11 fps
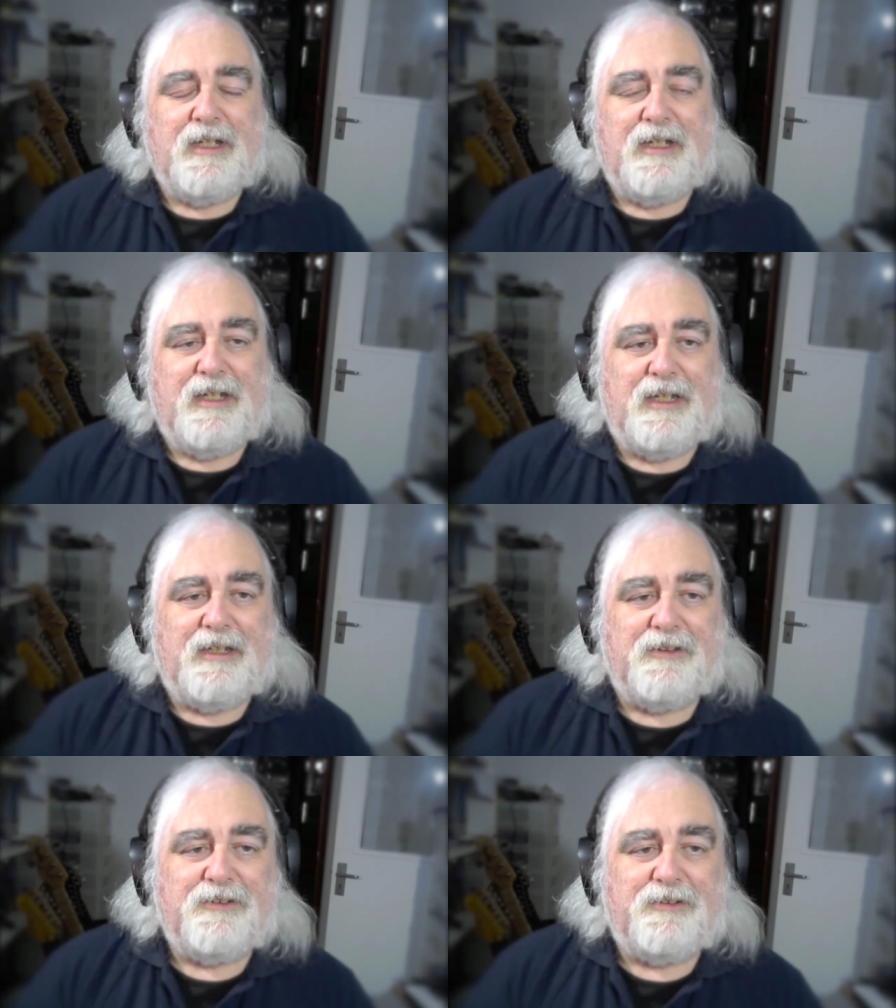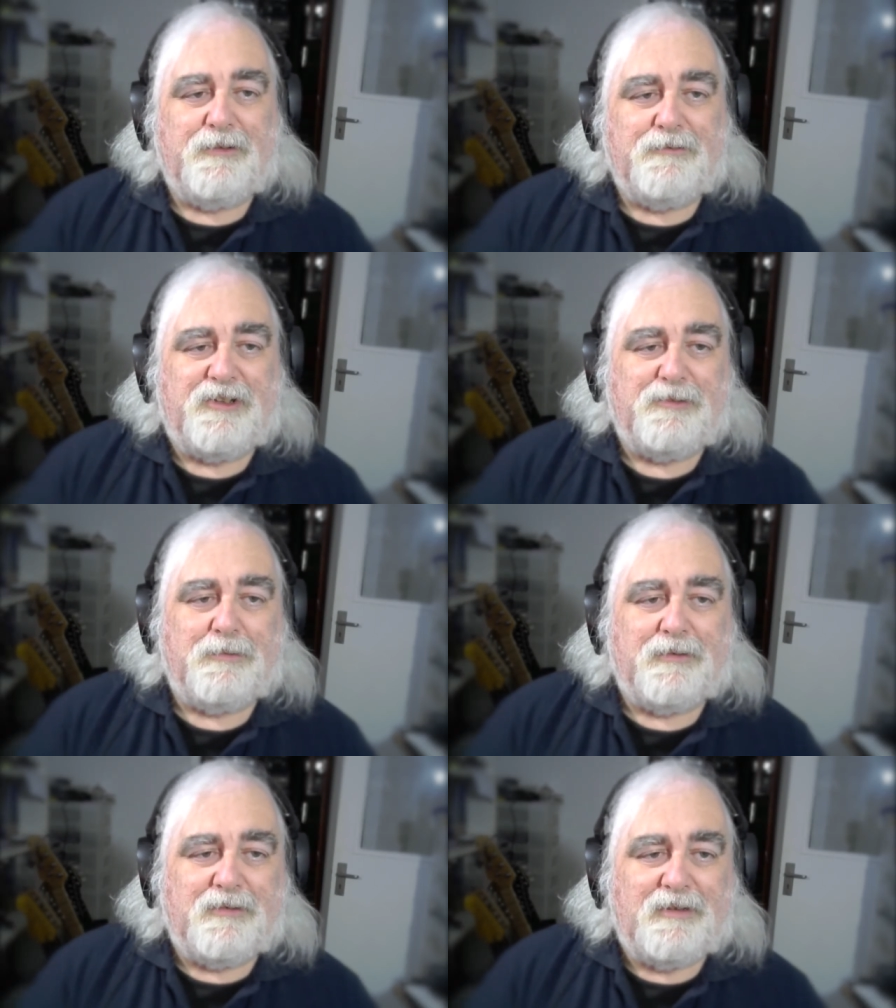is still
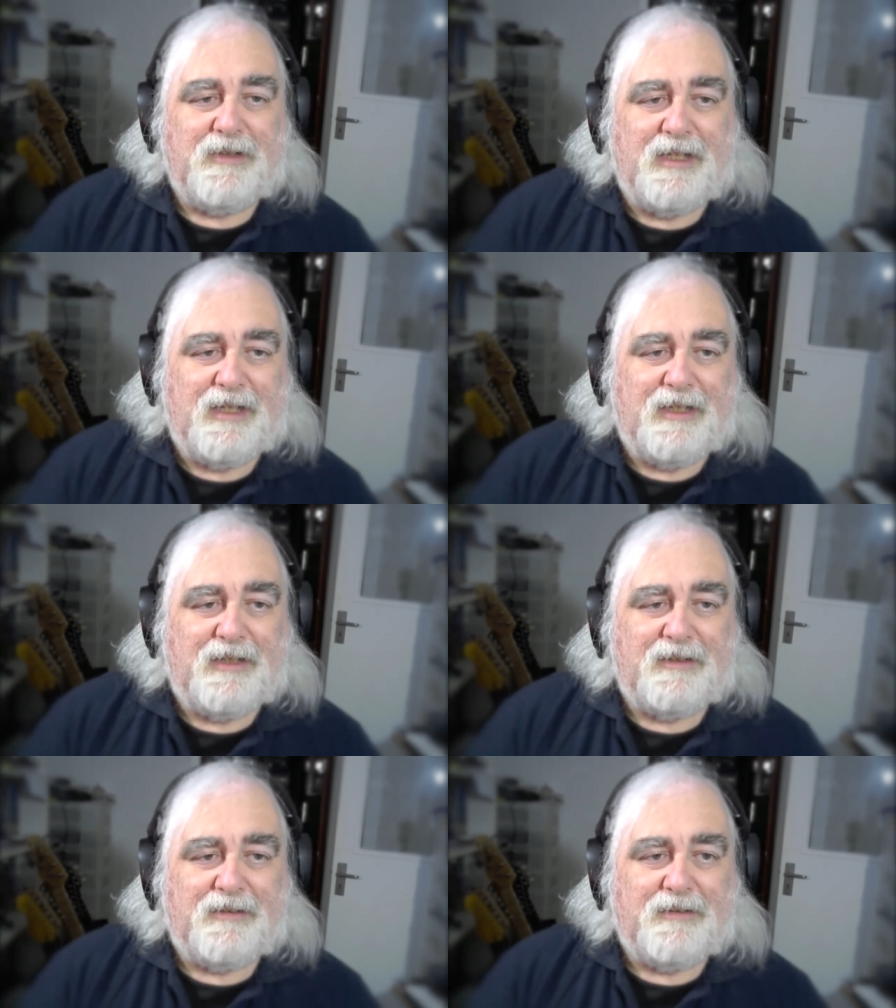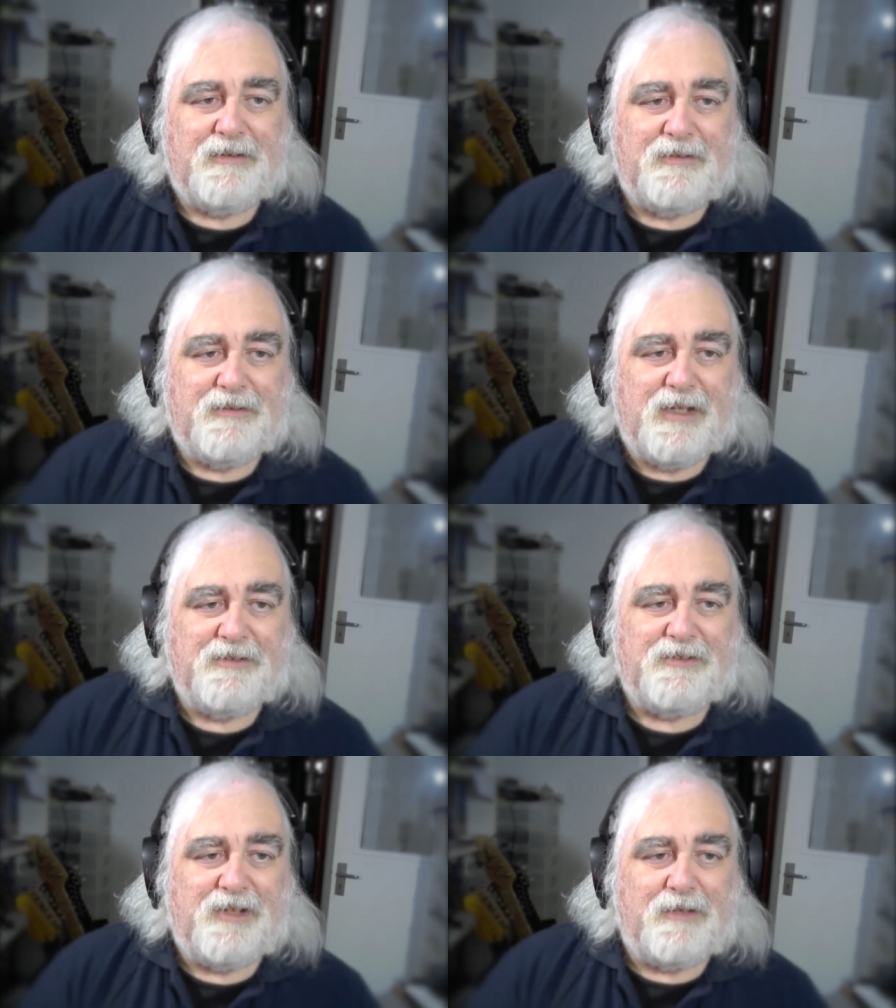visible and
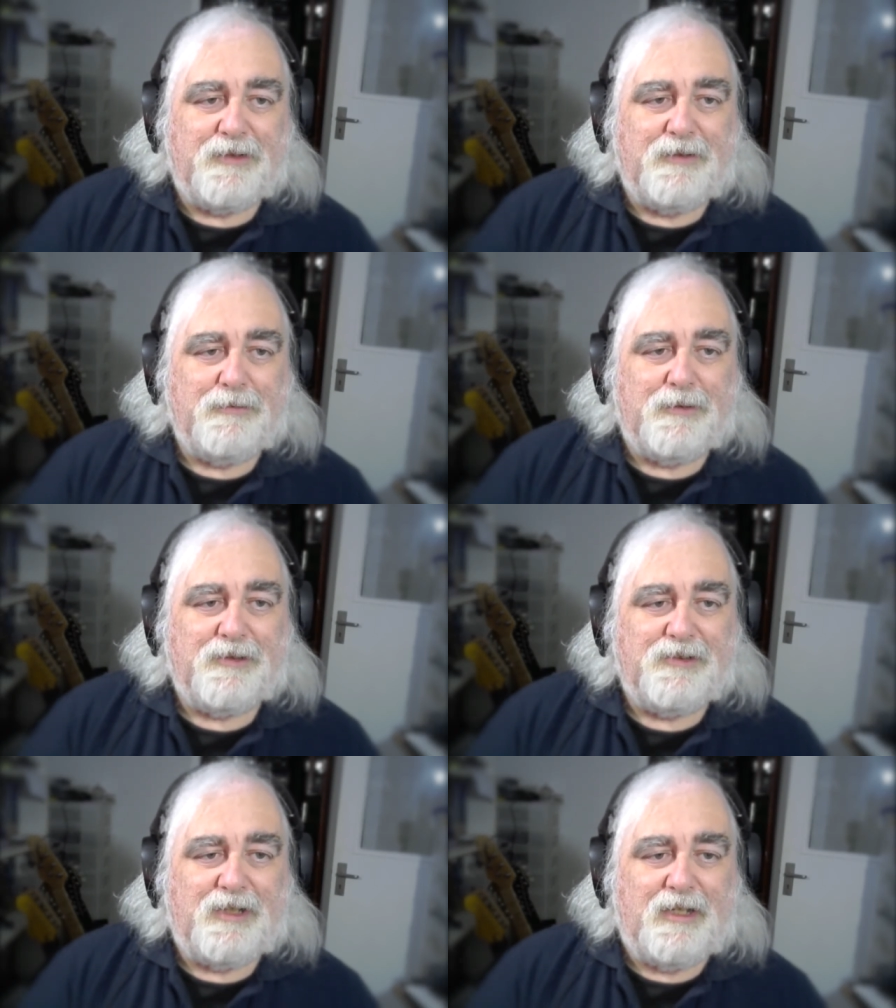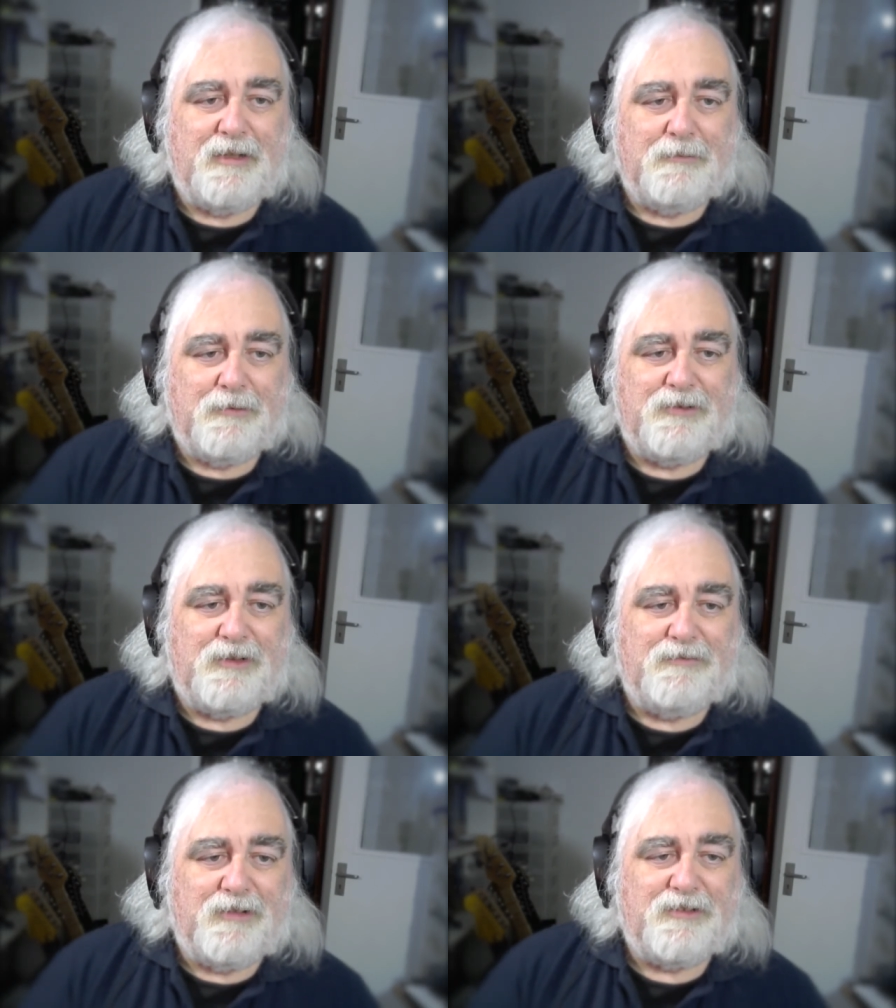as a set of earthworks and once
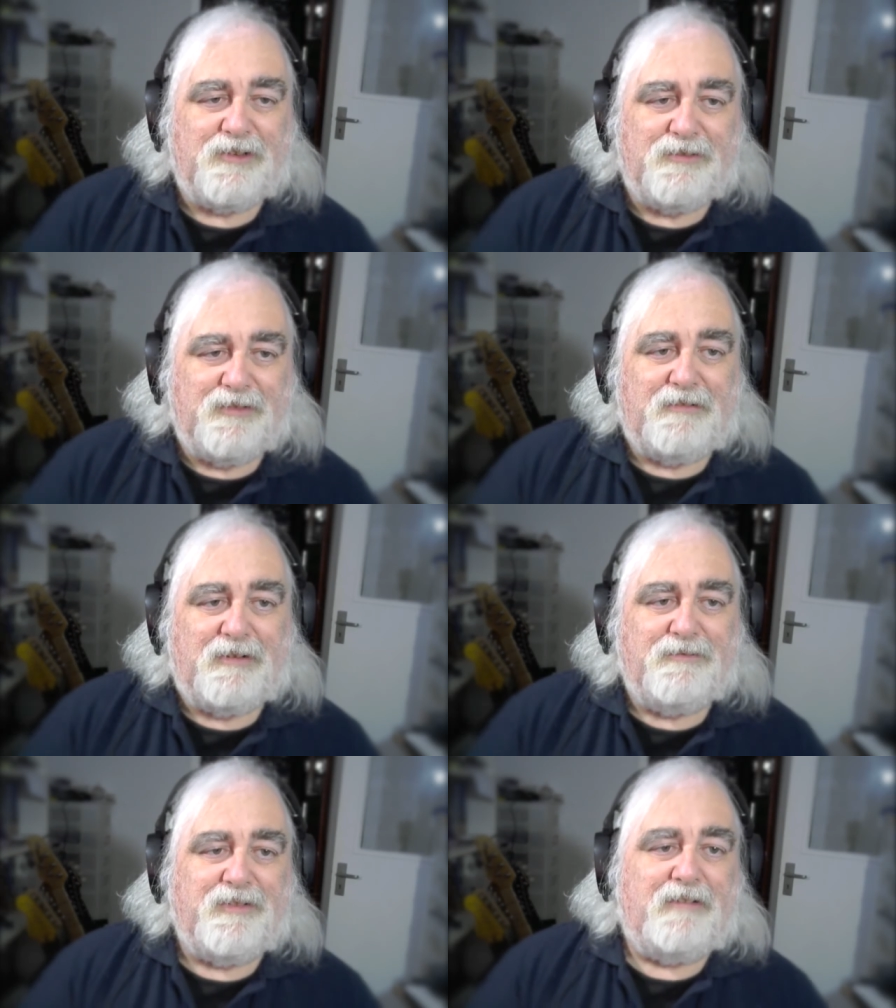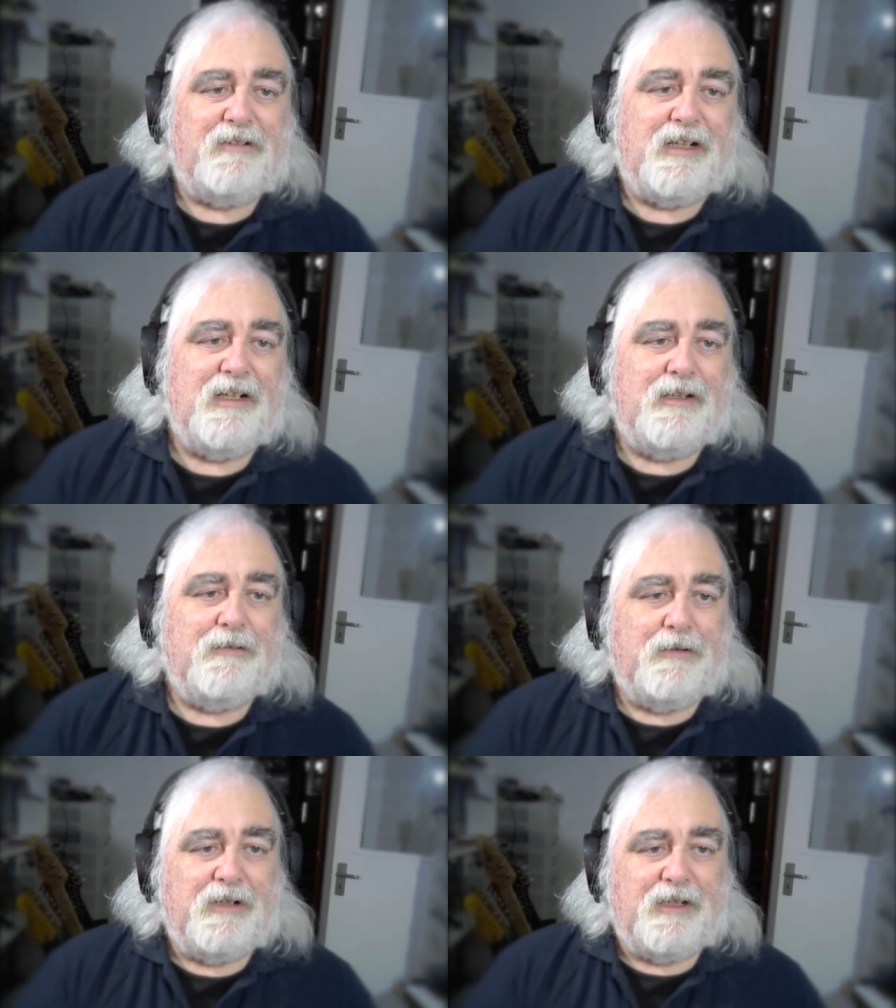it floods it's very very
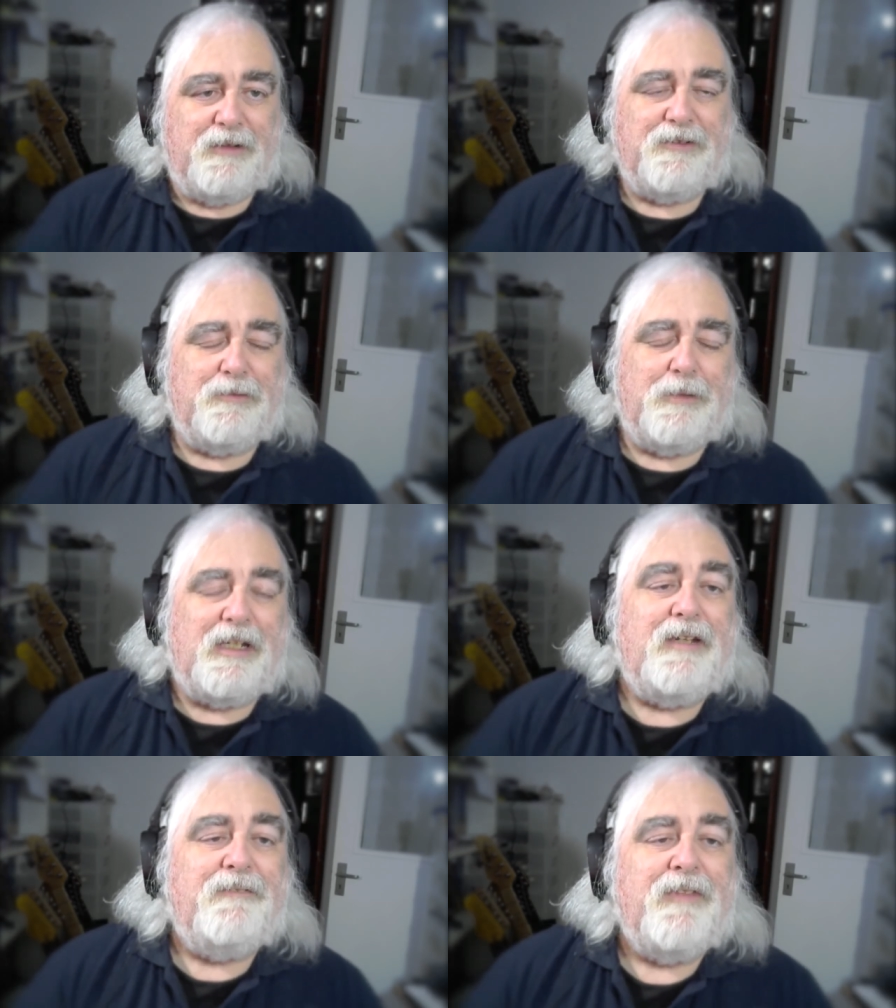clear where it used to be